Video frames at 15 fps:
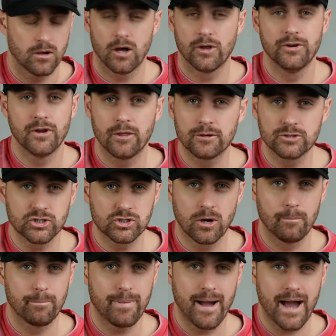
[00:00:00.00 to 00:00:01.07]
another
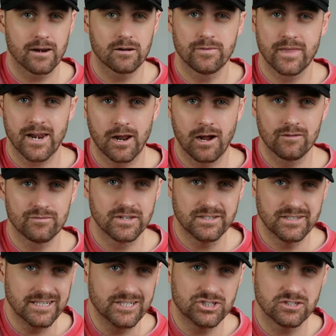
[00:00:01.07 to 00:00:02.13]
strum pattern that I often
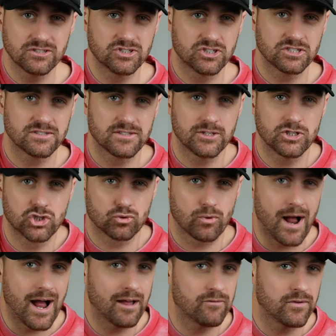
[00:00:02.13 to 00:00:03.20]
teach is just the
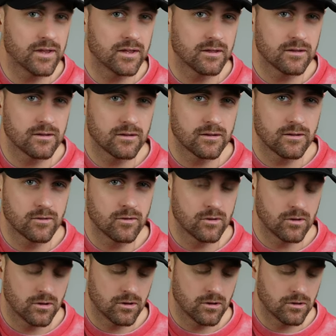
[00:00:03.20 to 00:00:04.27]
driving
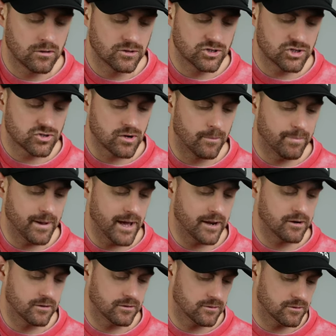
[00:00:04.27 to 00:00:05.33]
strum
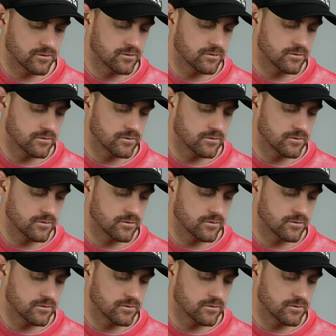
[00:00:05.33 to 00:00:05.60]
pattern.